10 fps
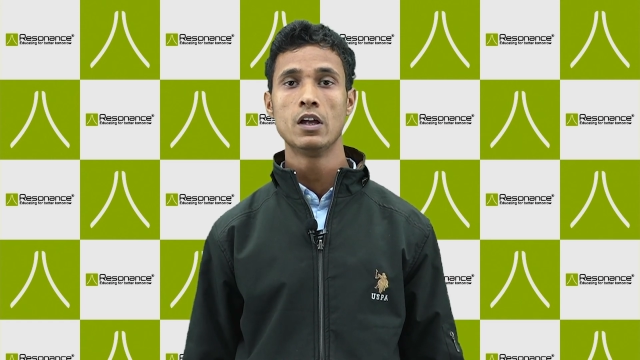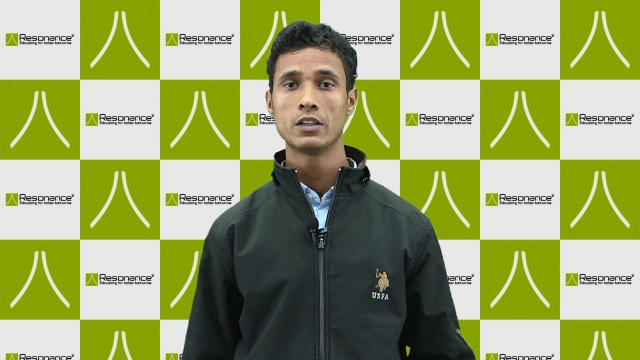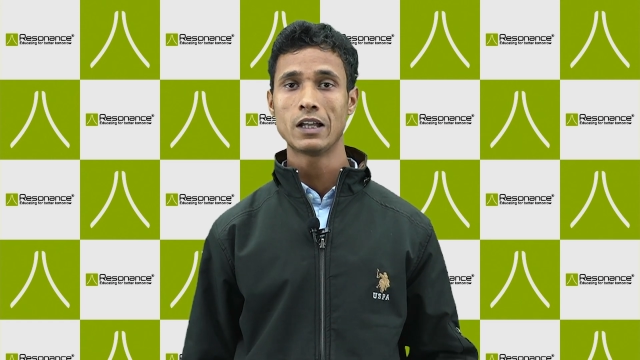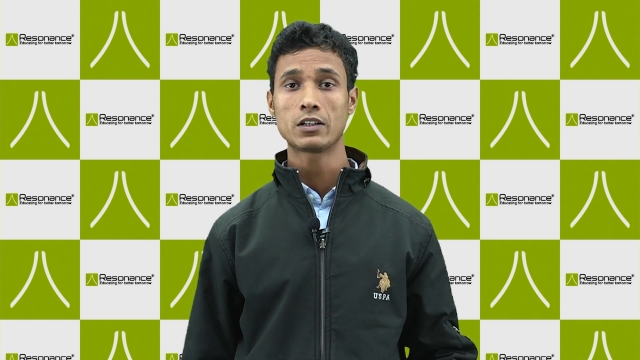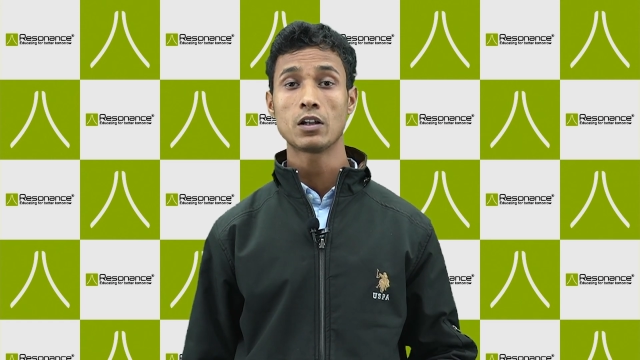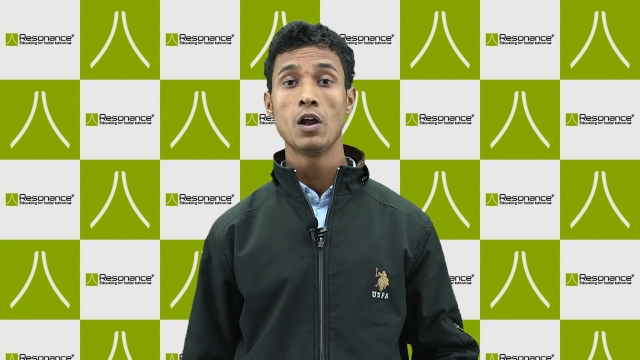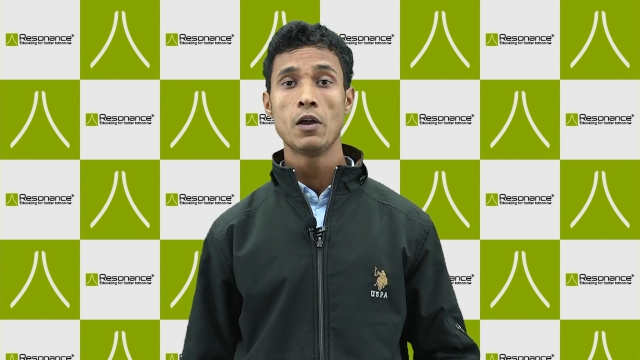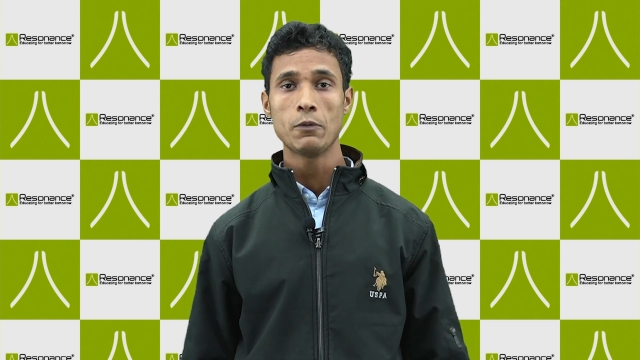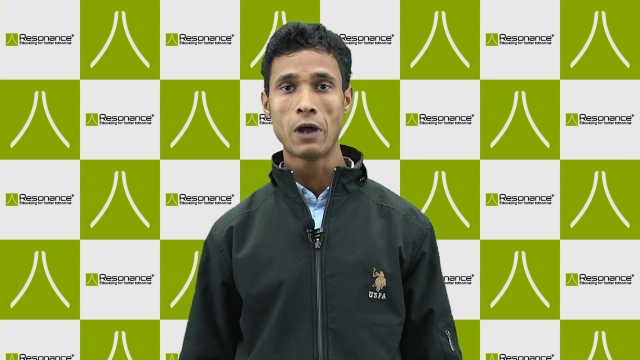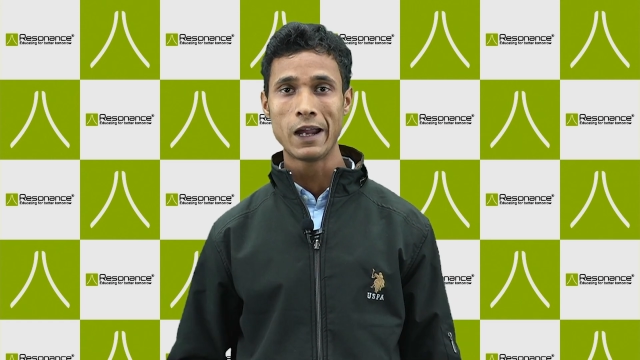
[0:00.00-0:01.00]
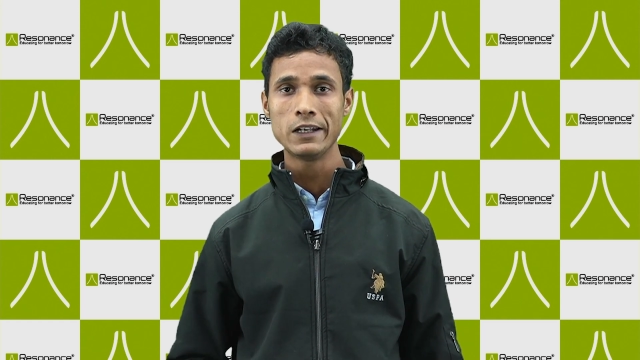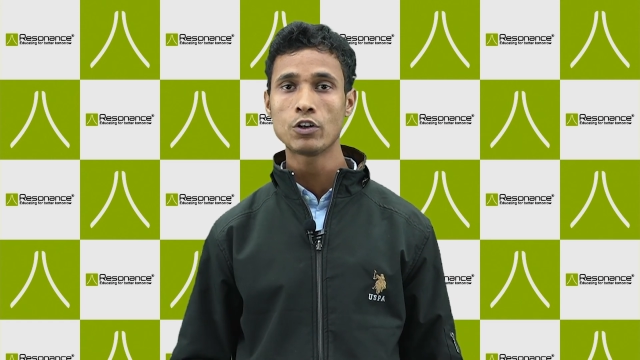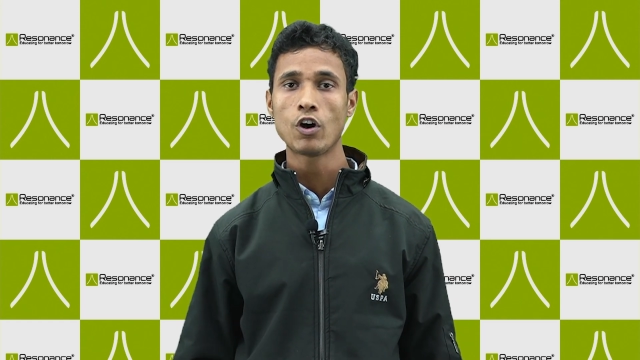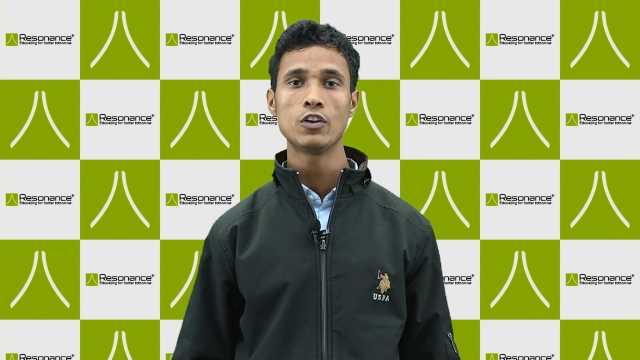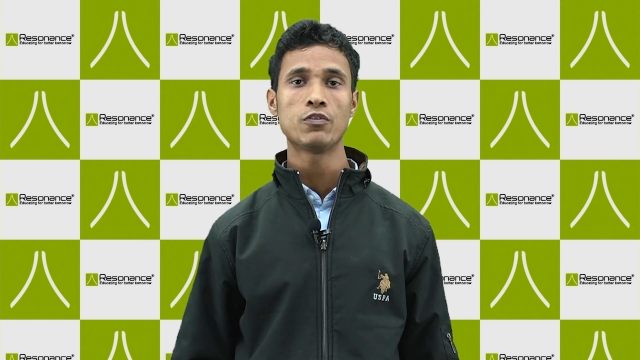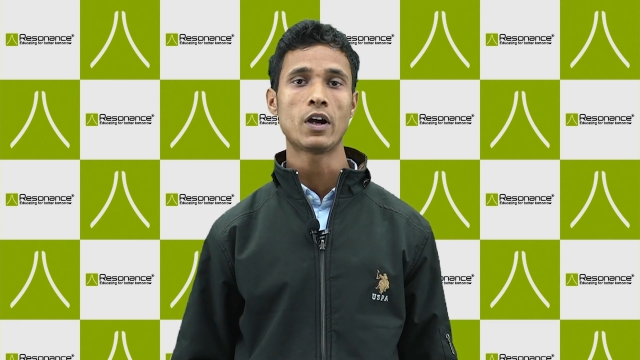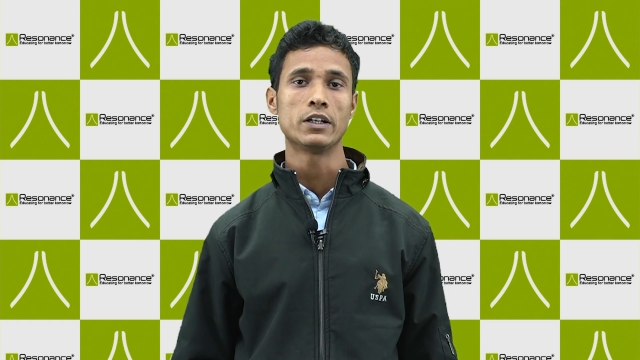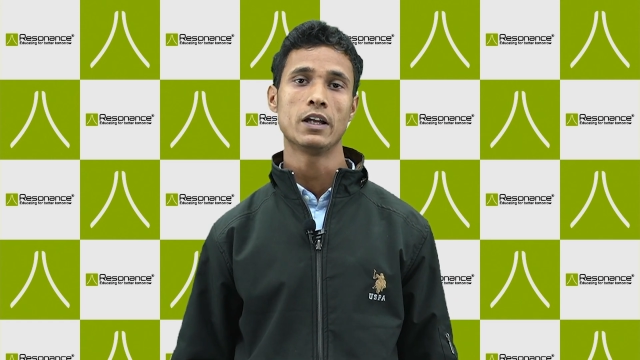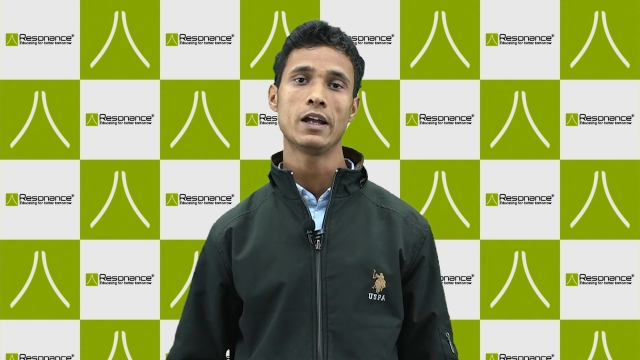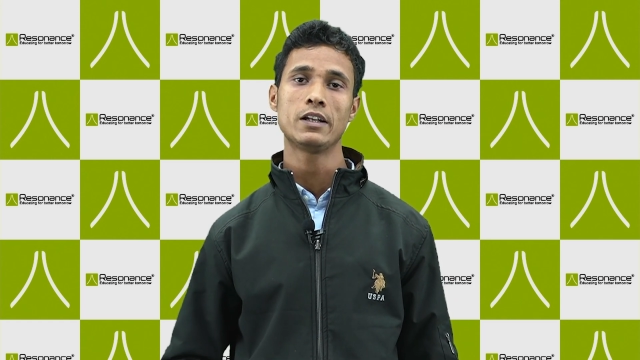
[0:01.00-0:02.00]
that highly
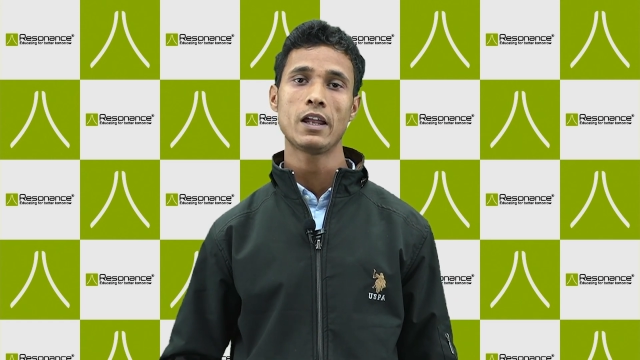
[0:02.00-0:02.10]
qualified and